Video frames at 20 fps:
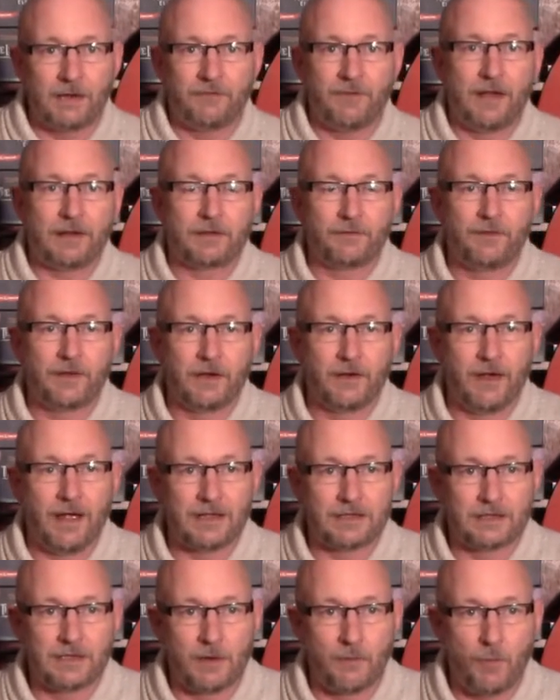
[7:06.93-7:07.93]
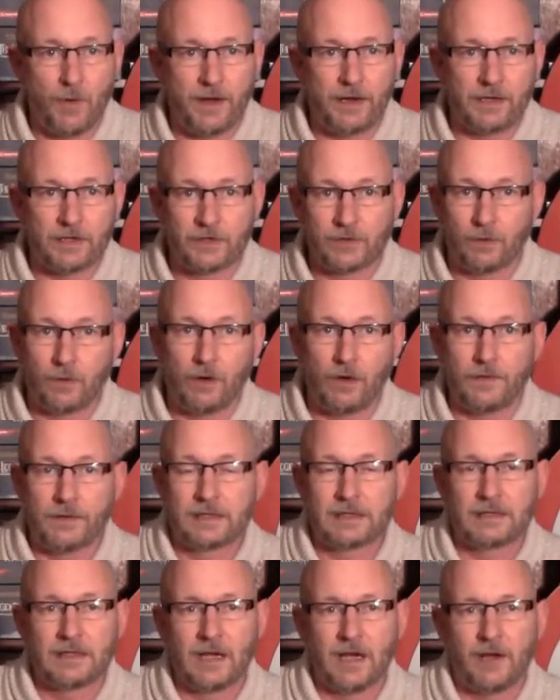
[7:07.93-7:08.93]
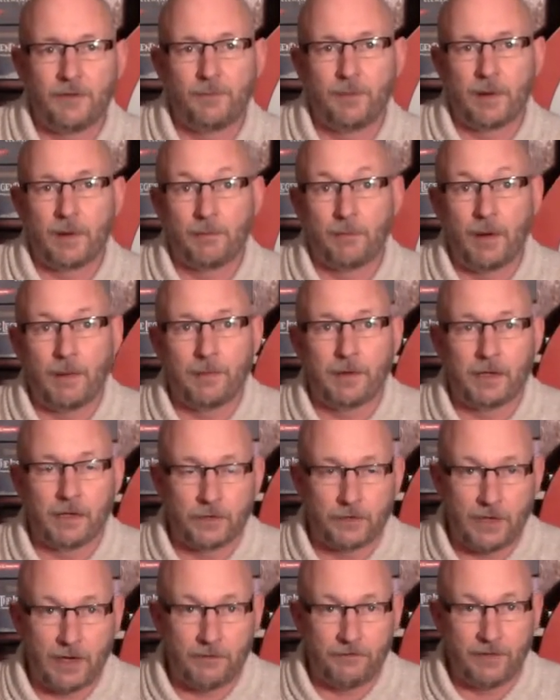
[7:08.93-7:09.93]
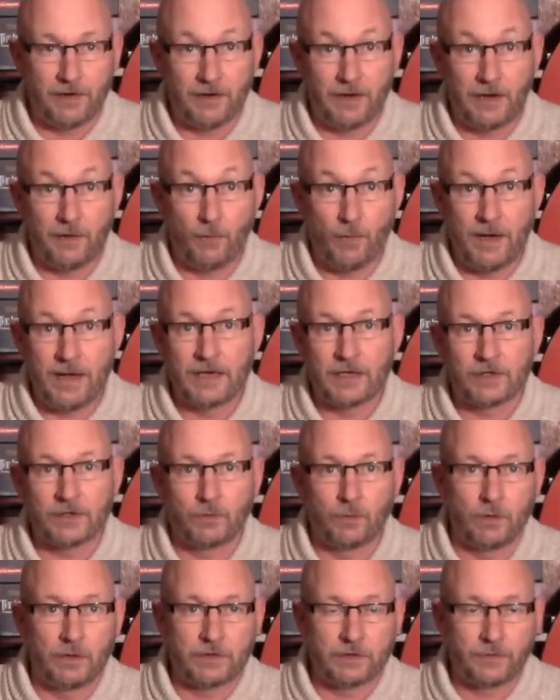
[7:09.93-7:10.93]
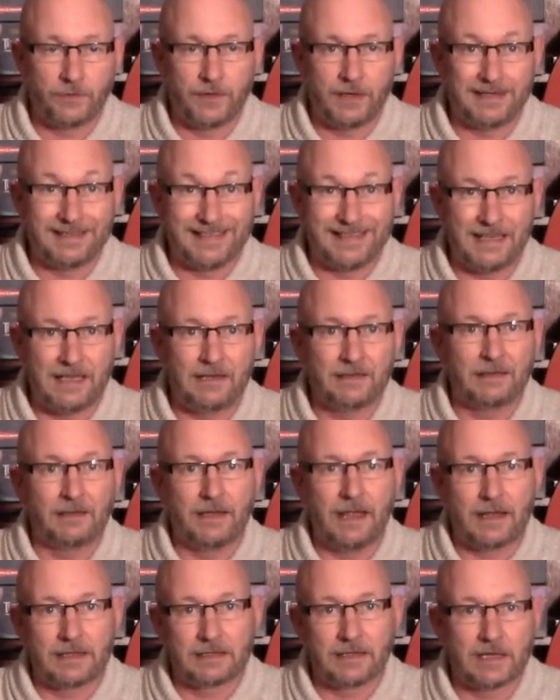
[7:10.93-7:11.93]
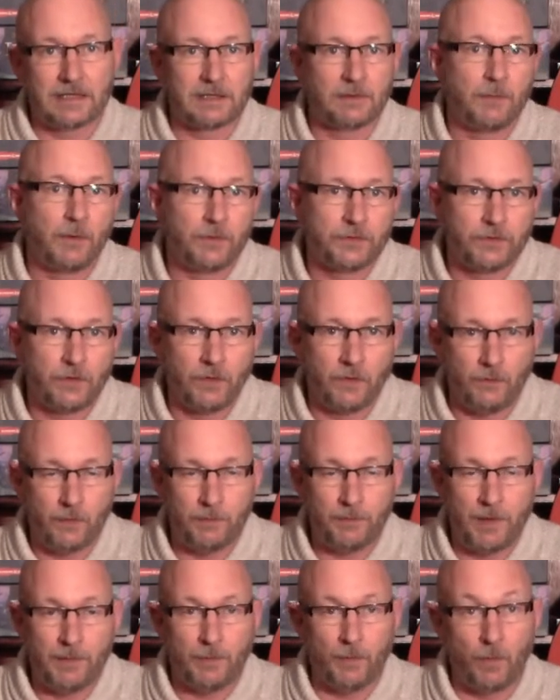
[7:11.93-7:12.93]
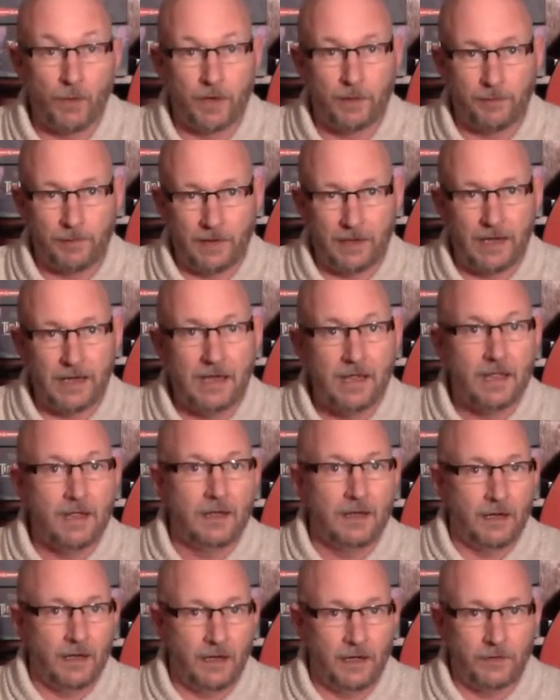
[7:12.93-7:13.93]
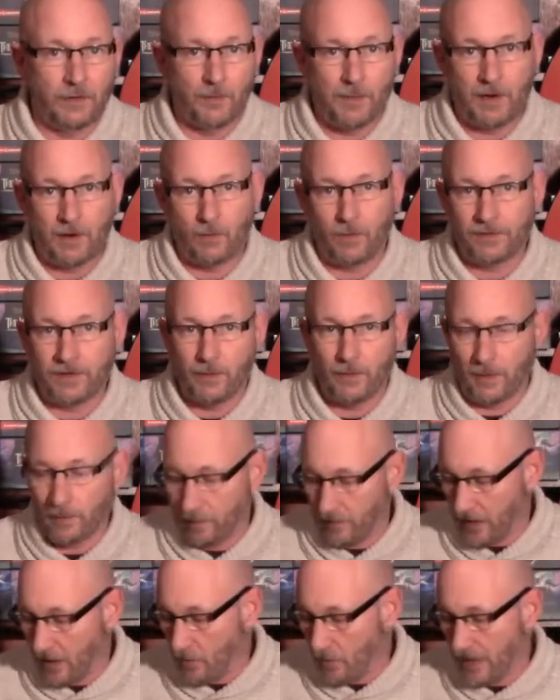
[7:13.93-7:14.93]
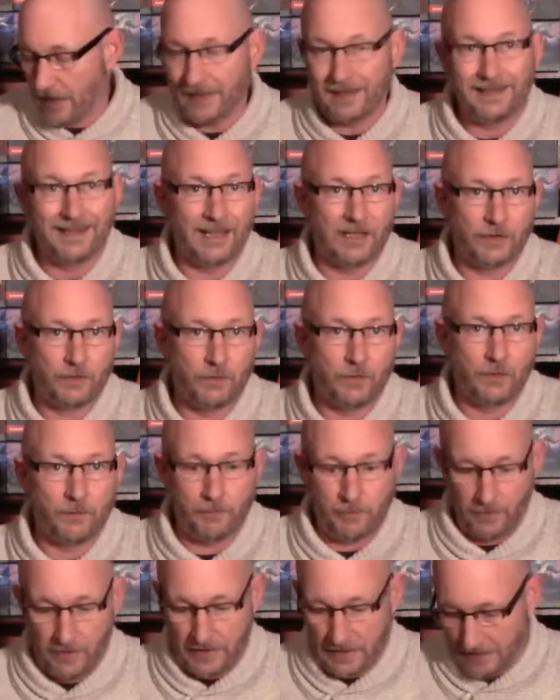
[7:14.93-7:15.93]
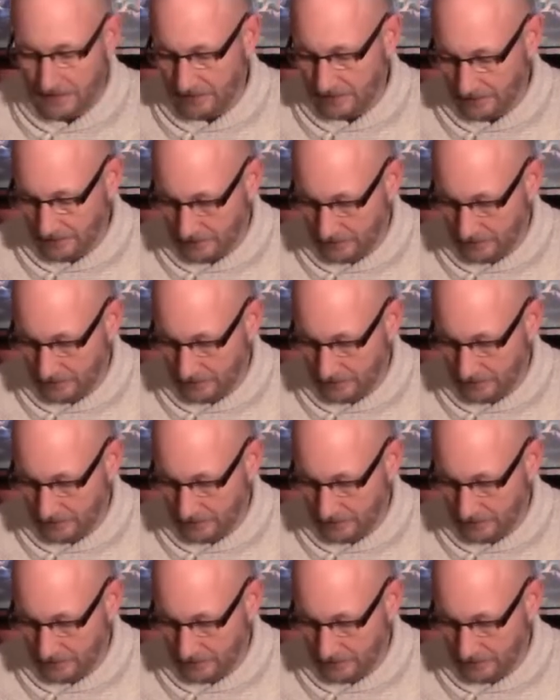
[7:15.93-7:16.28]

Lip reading: to have to figure out some way to store all this stuff, but I'm probably going to try to figure out a way to store it so that it's easily accessible, so that when people want to play, no matter what they want to play, we can get to it pretty easily.